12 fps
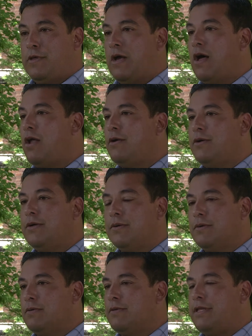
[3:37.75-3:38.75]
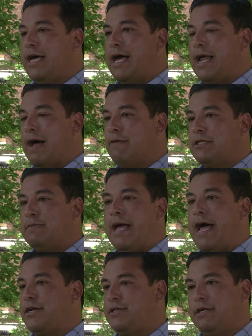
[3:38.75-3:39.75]
They all knew that I was
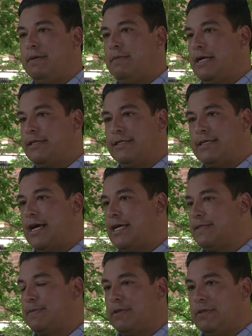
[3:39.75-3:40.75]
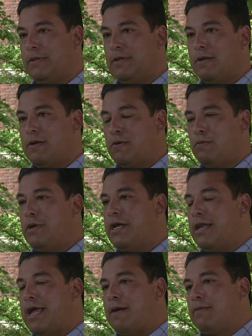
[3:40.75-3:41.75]
passionate about this hospital. We
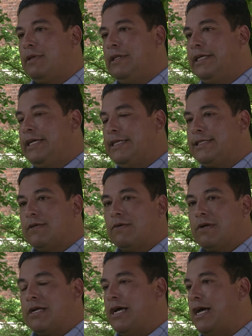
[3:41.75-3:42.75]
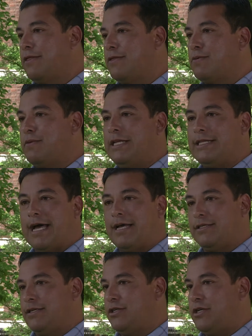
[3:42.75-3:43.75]
could not release or cut
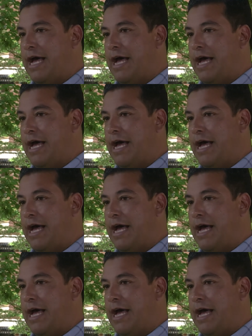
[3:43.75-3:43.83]
3,000